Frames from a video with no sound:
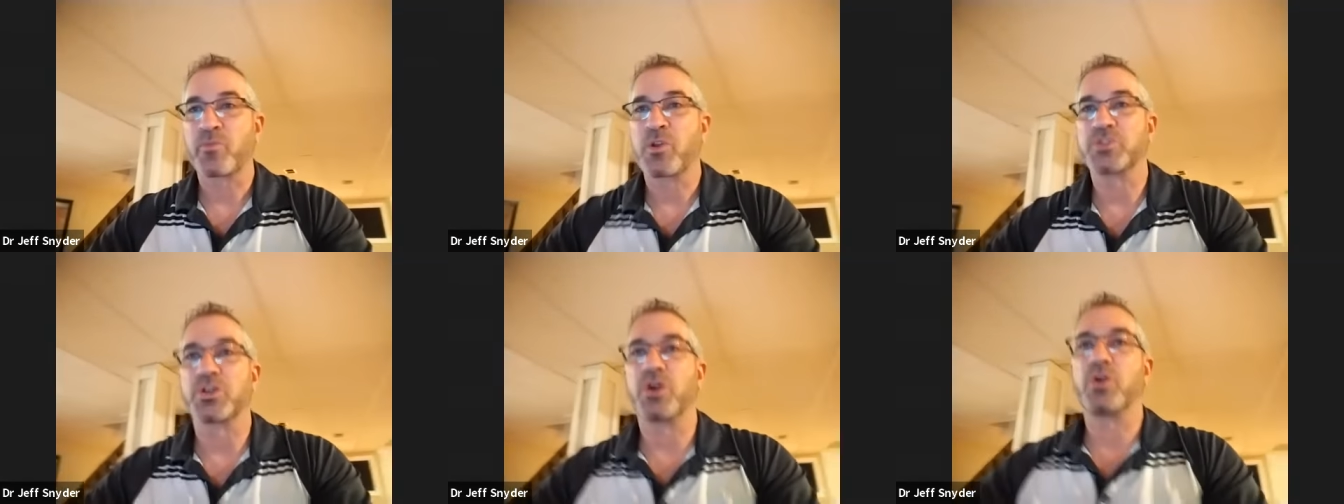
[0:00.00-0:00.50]

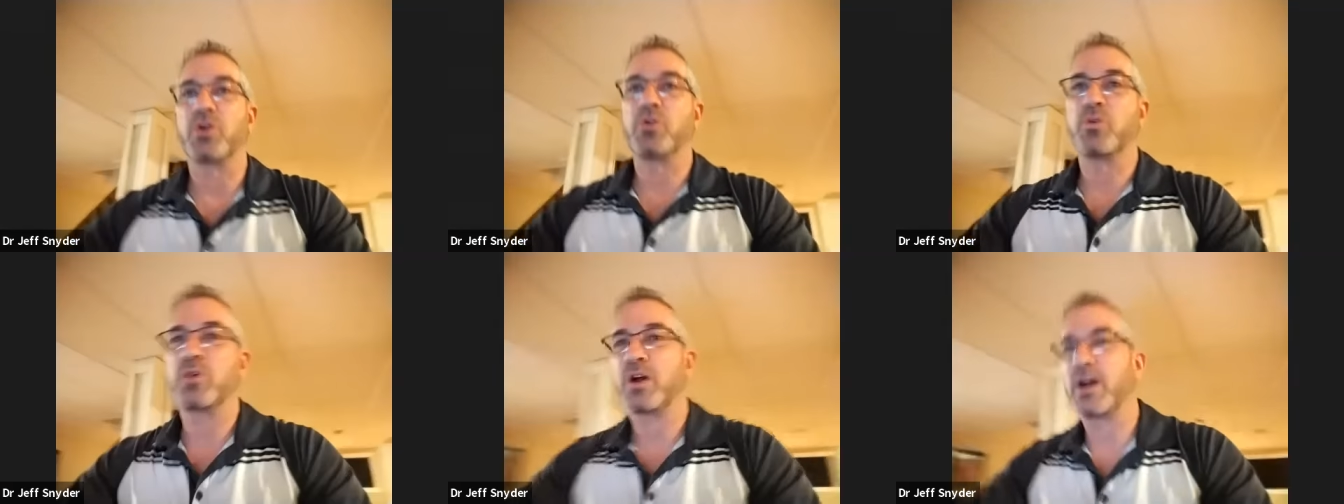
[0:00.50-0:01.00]

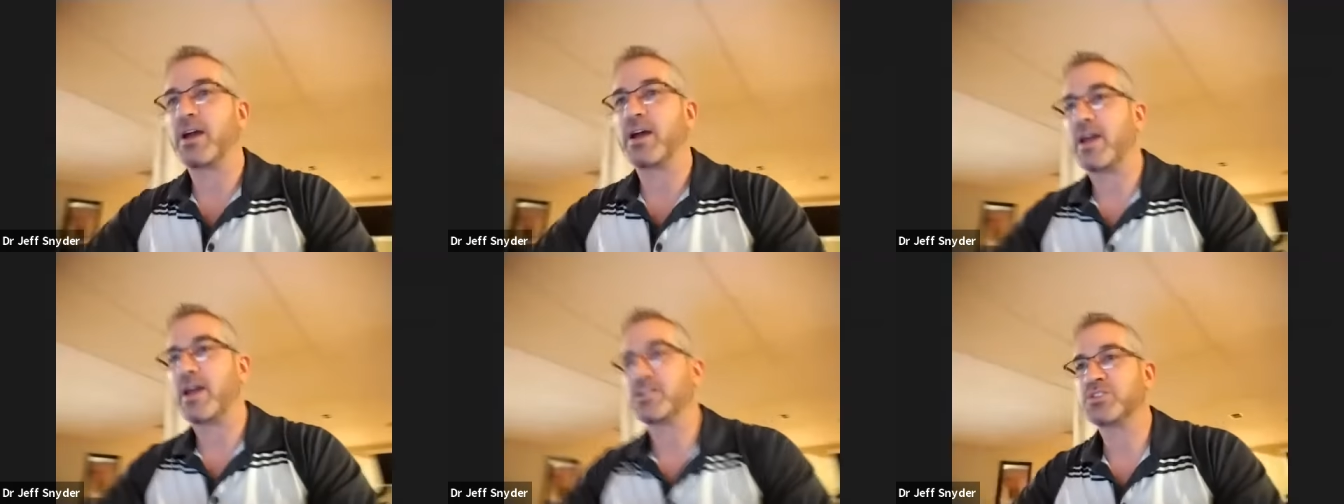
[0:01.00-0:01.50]
So uh,
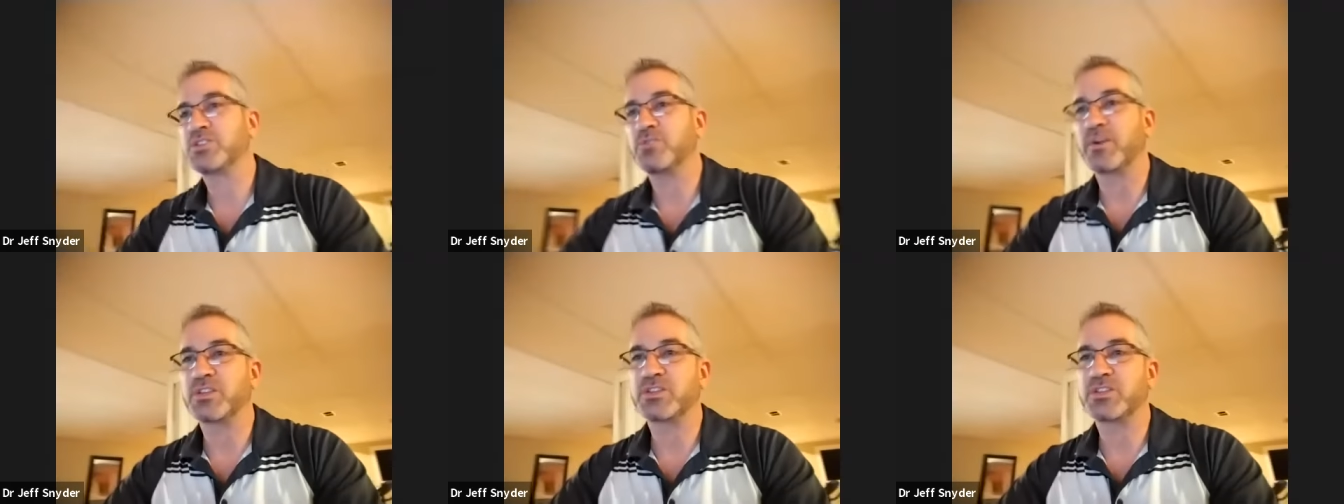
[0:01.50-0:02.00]
as you
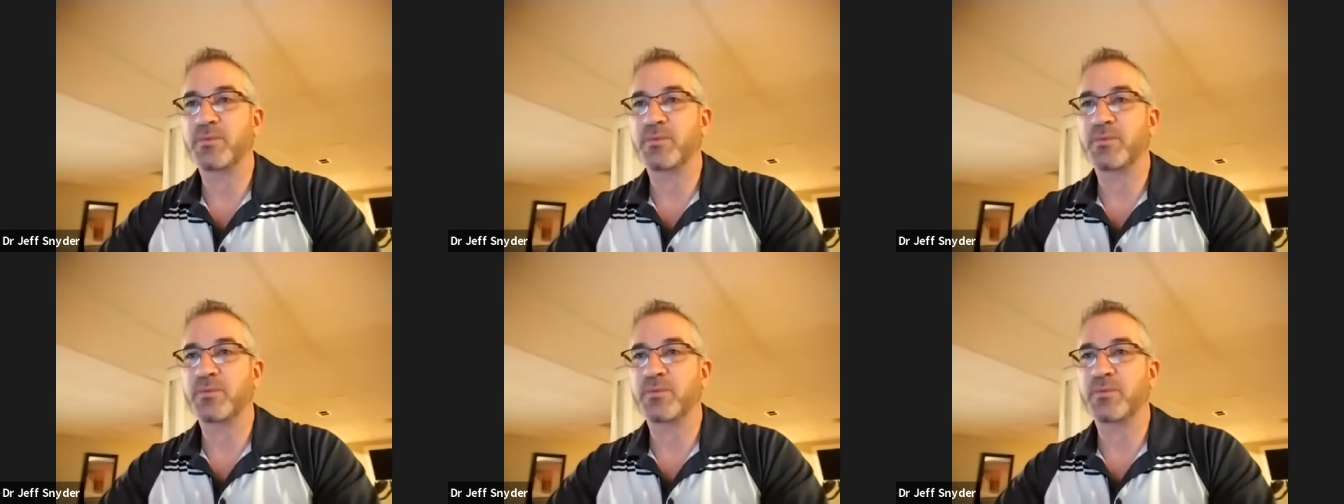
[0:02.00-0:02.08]
might see,